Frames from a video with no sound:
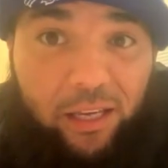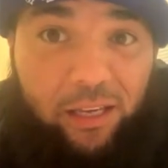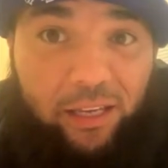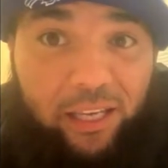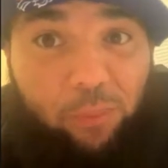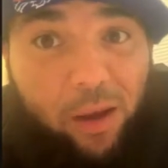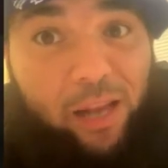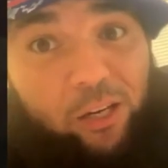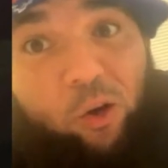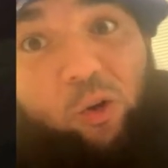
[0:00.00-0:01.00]
And he
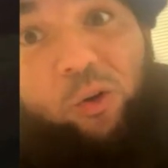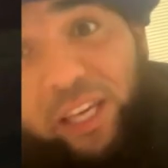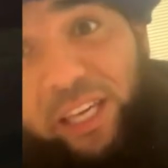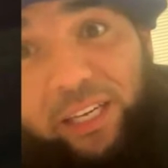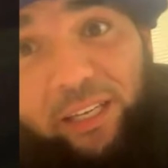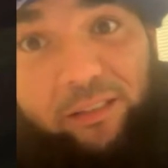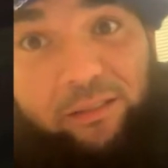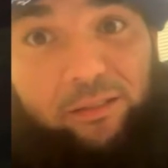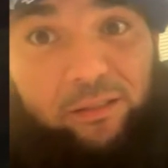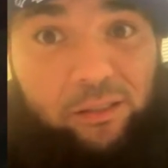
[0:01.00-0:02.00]
probably know who he
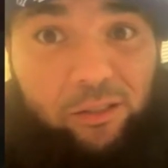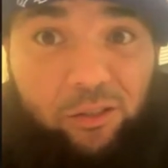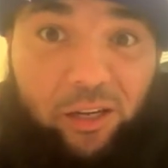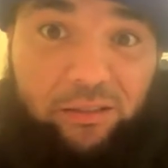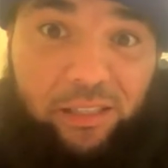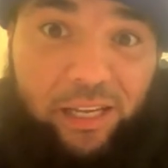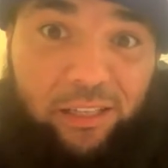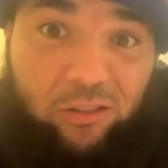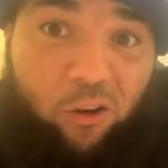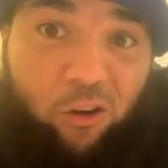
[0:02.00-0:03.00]
is. You know what I'm
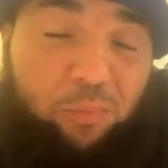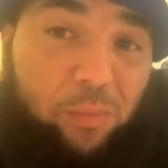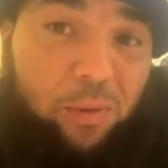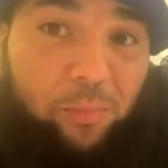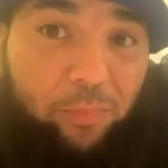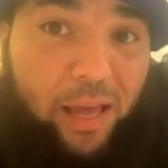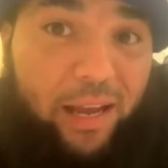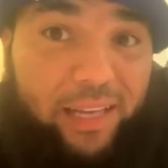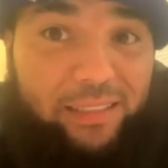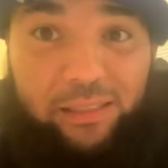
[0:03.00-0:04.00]
saying? So if people
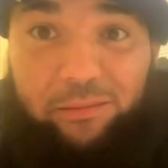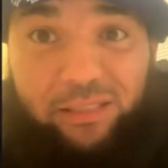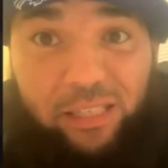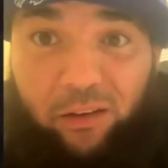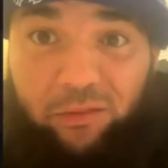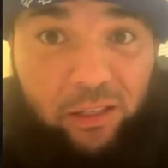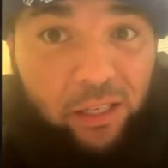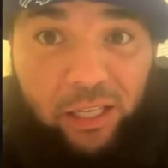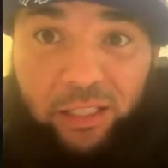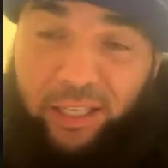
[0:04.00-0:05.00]
apply that to themselves,
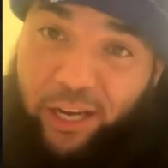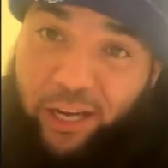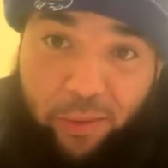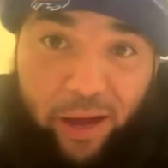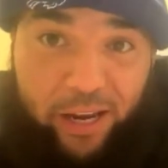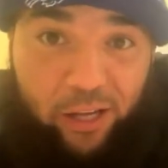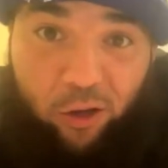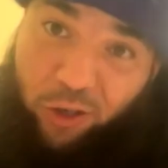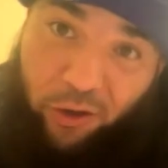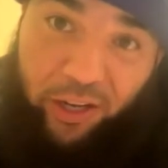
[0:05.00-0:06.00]
then everybody
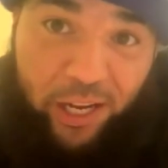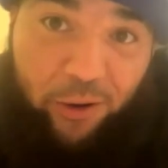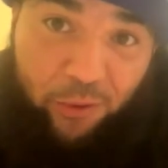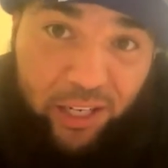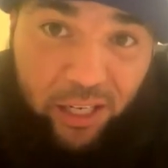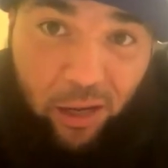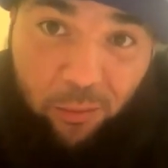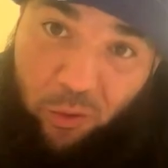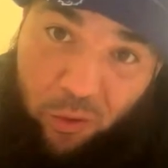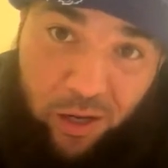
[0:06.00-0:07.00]
gonna know that they really
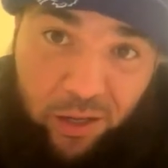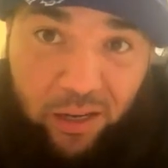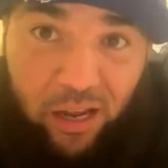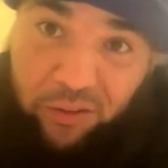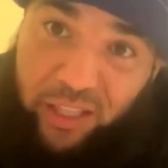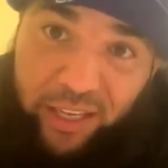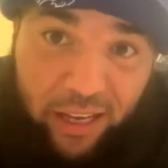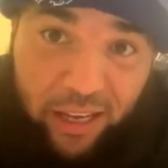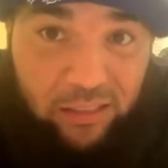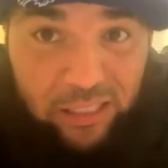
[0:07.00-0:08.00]
number one.
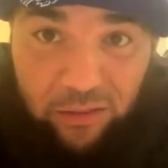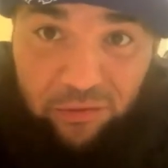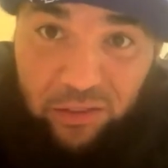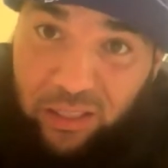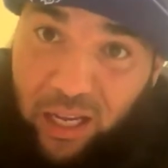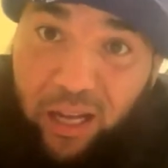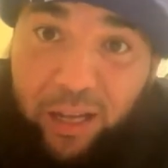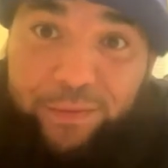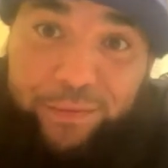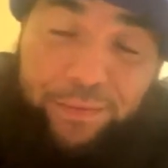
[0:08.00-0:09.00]
Everything else is just a facade.